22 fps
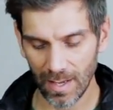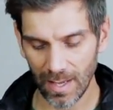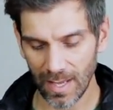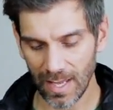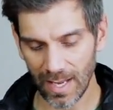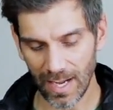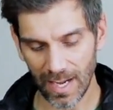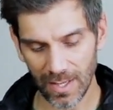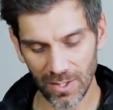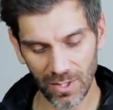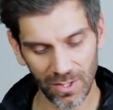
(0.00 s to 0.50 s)

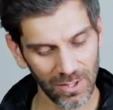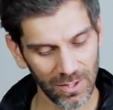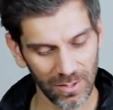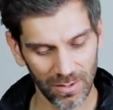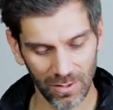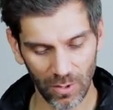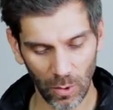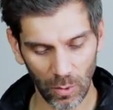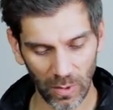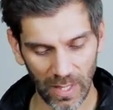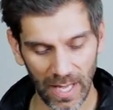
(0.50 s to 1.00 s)
and I
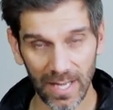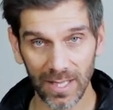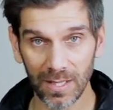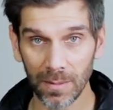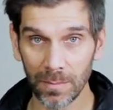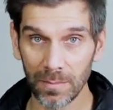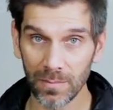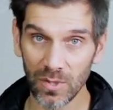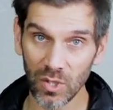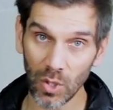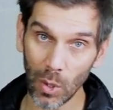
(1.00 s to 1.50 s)
just don't like
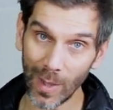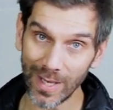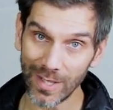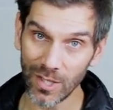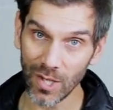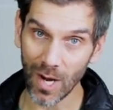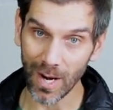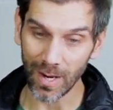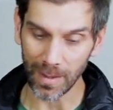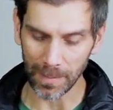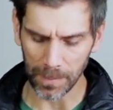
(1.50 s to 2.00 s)
them, so I
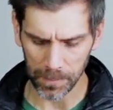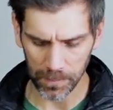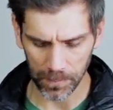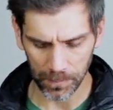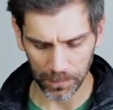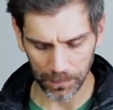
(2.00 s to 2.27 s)
chuck them.